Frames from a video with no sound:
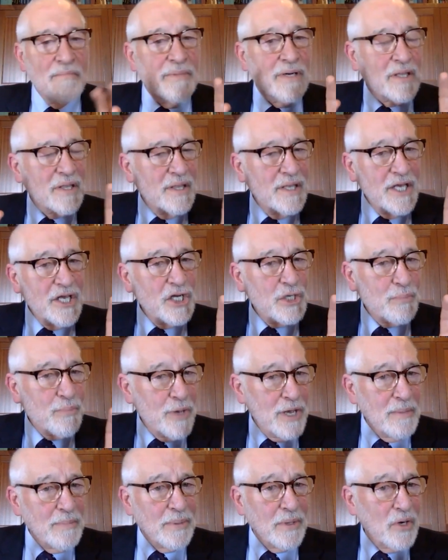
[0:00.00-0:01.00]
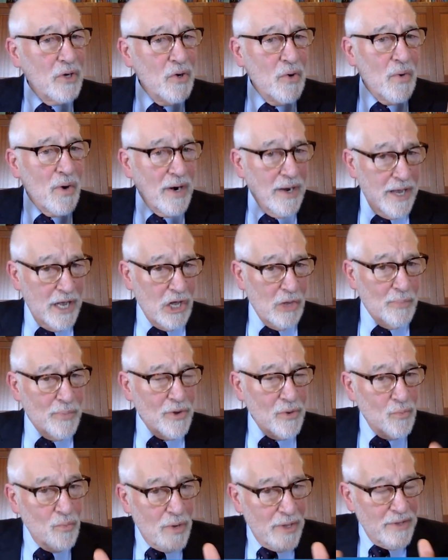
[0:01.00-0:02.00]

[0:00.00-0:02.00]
But these people who are helping,